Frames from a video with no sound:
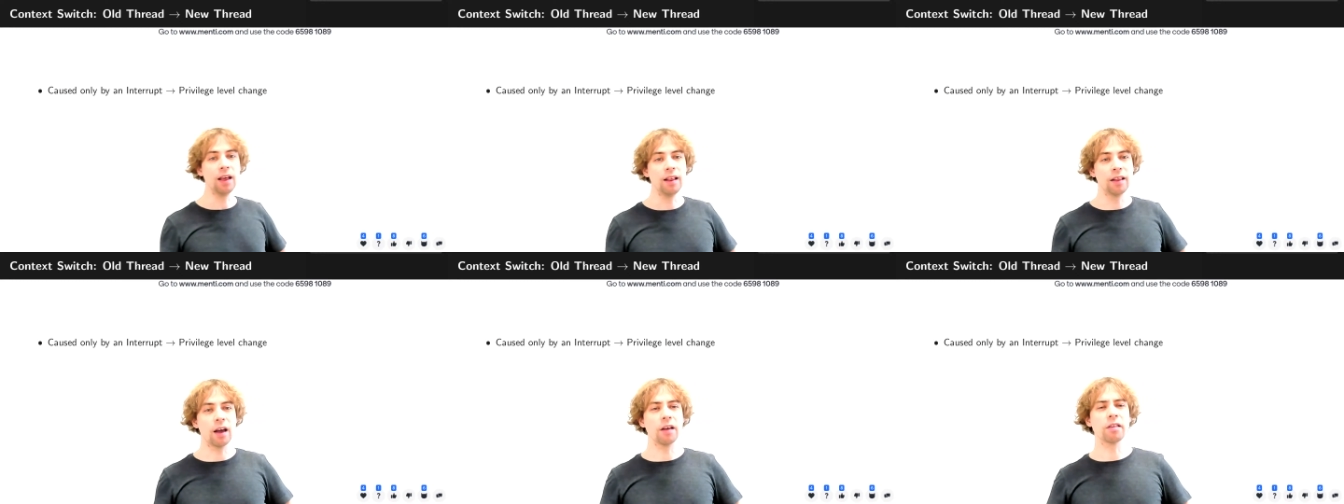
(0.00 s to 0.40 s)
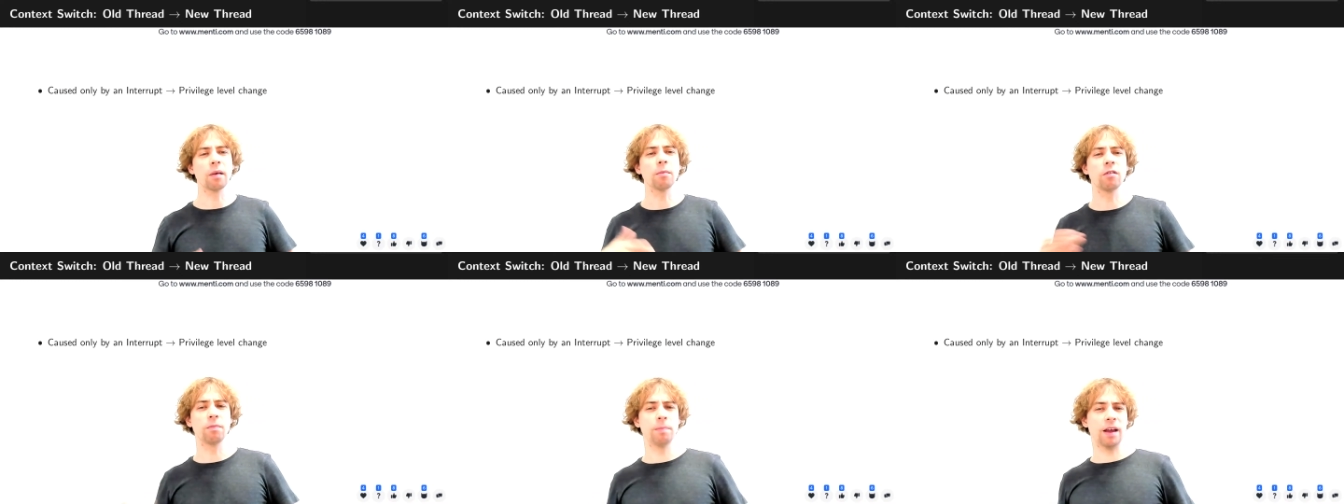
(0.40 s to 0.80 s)
There are some
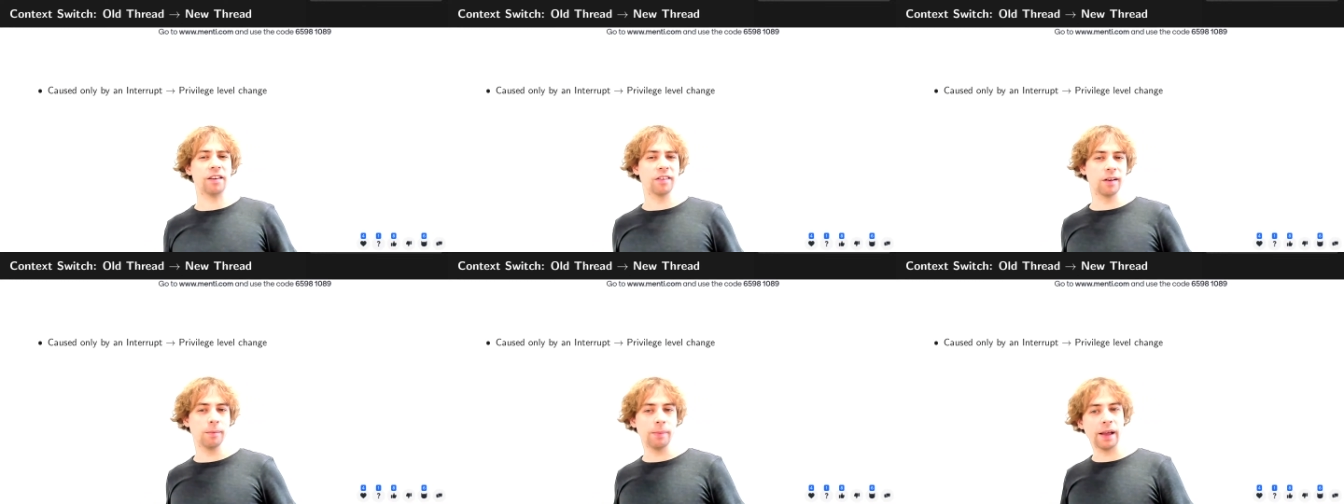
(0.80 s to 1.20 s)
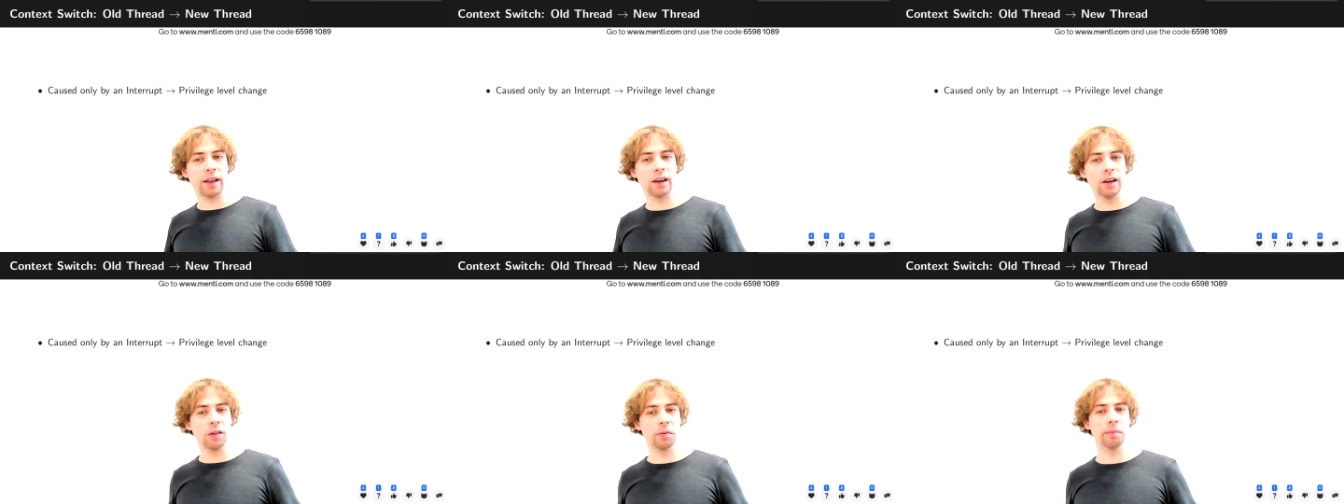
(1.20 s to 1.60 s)
special
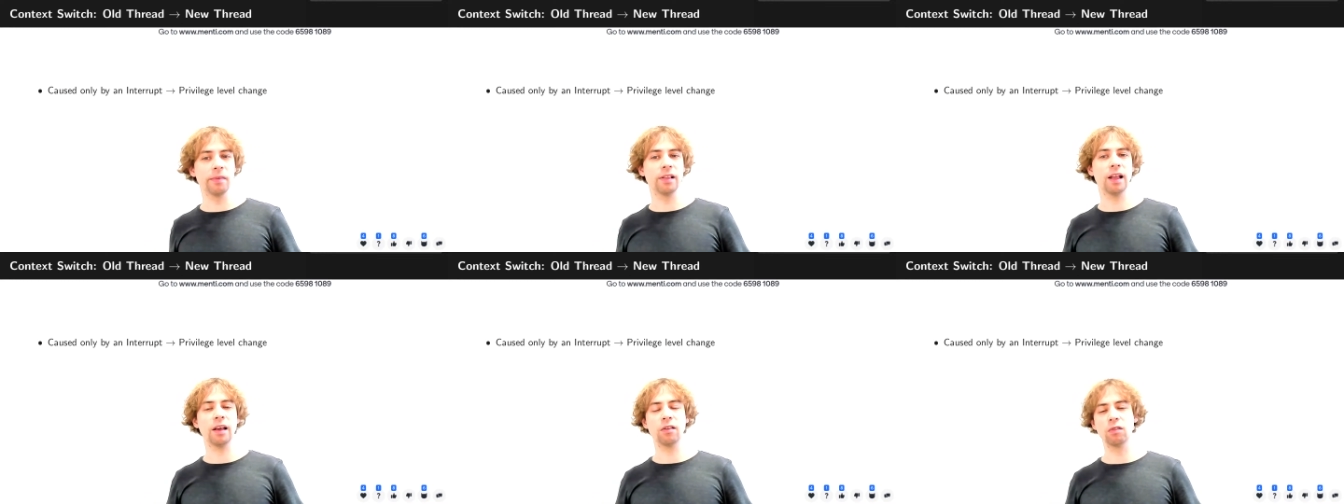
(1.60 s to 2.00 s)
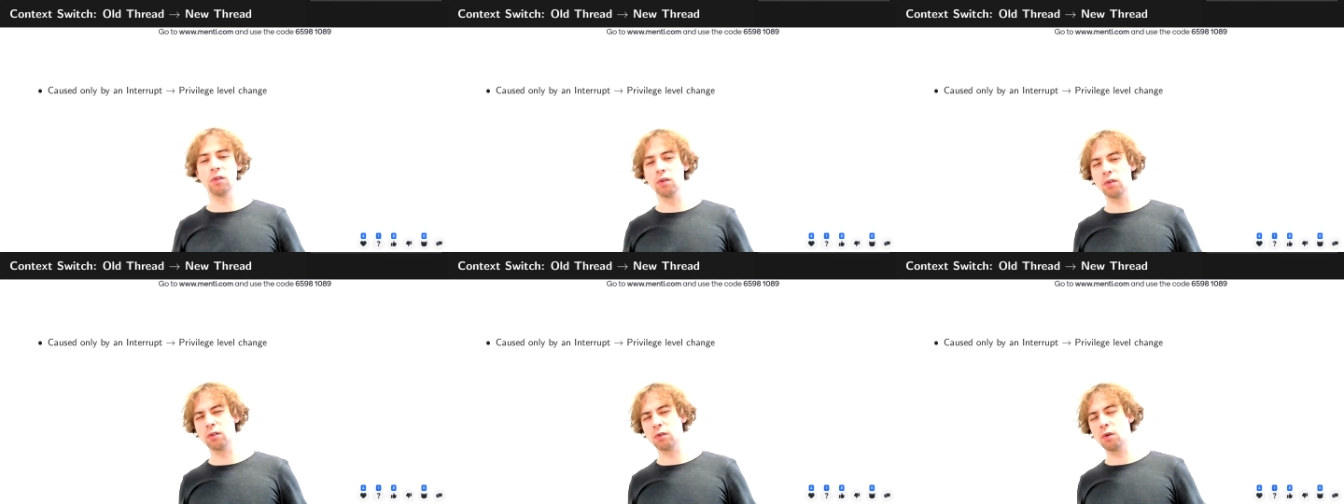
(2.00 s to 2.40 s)
mechanisms like
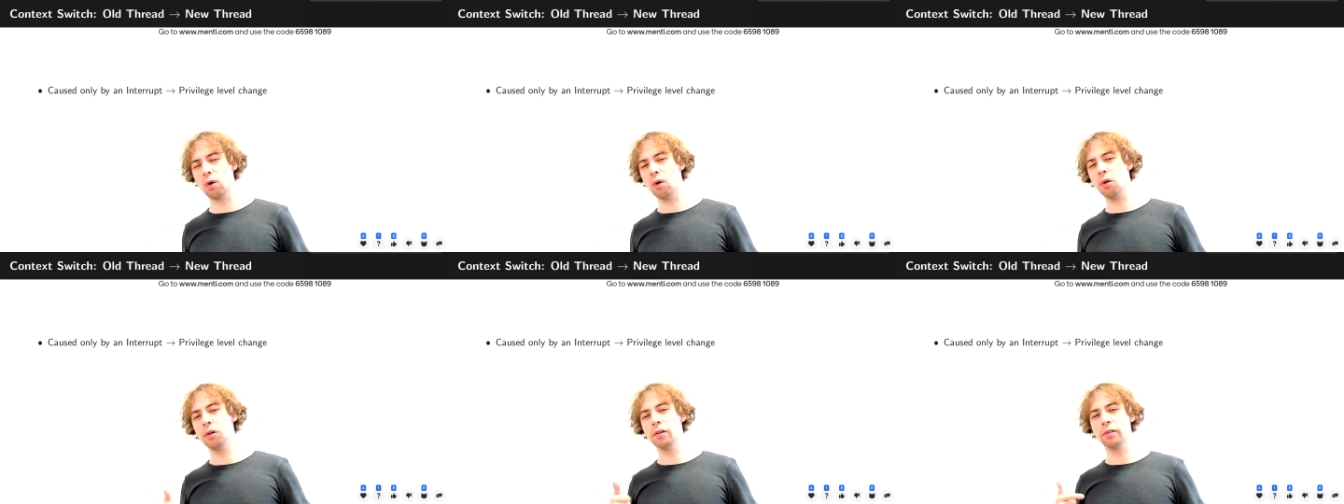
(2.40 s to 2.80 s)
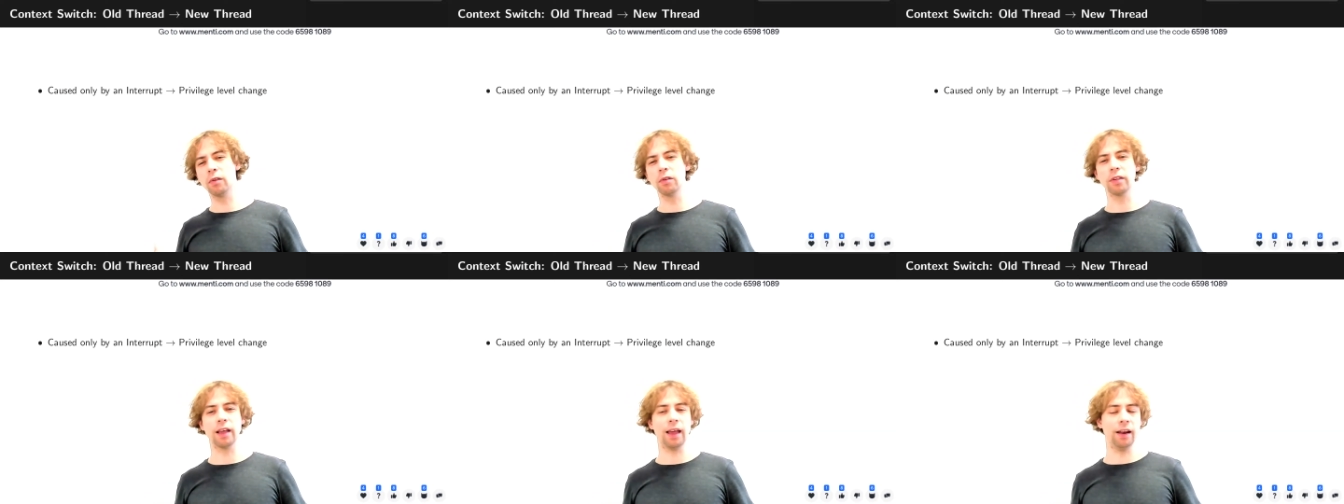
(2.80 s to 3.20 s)
syscall,
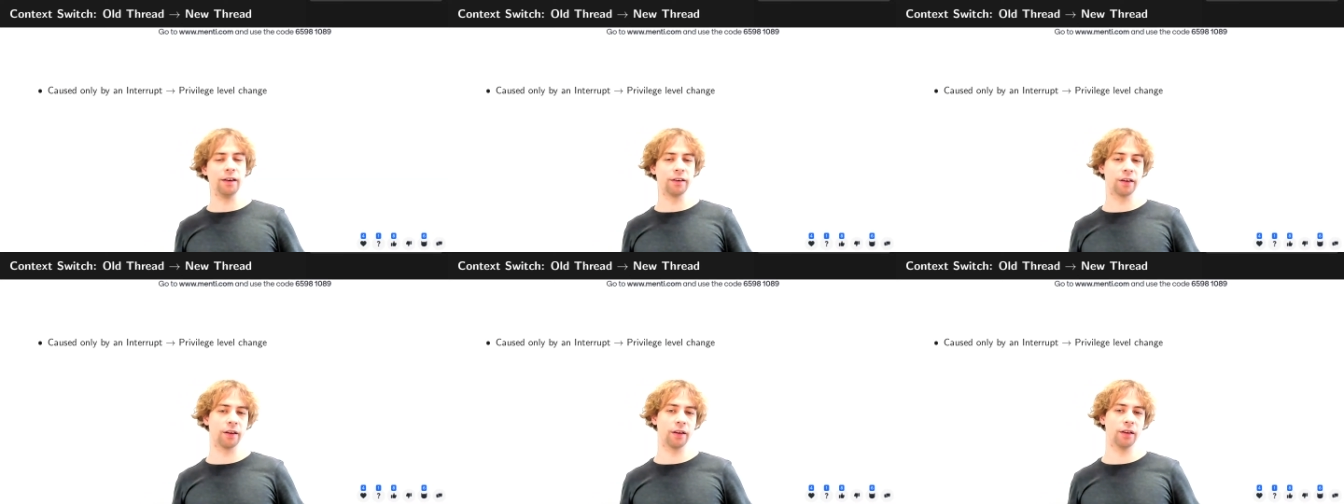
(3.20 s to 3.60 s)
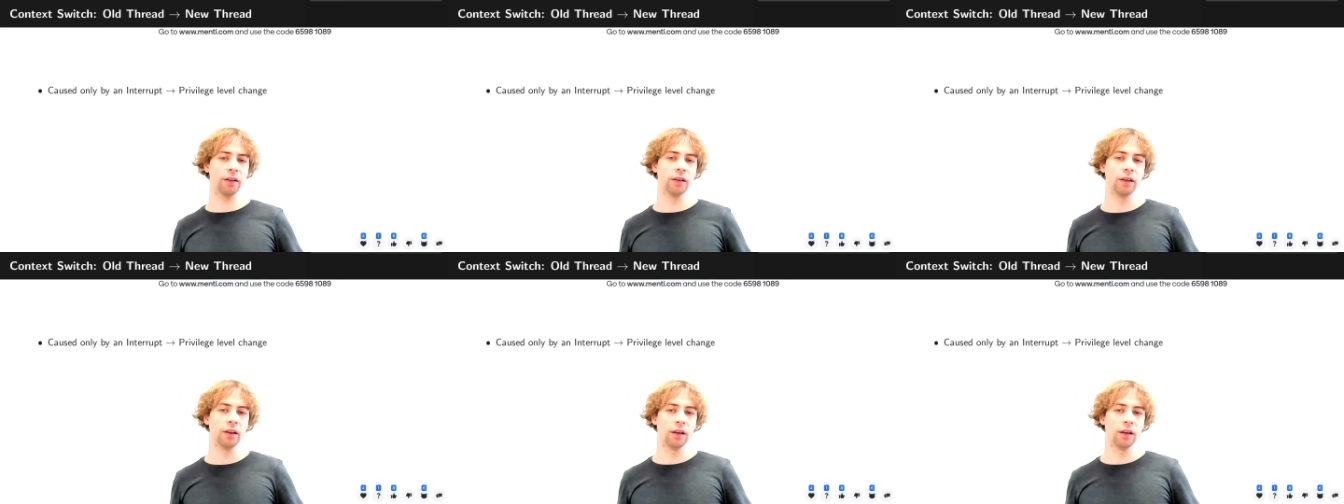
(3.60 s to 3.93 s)
sysenter,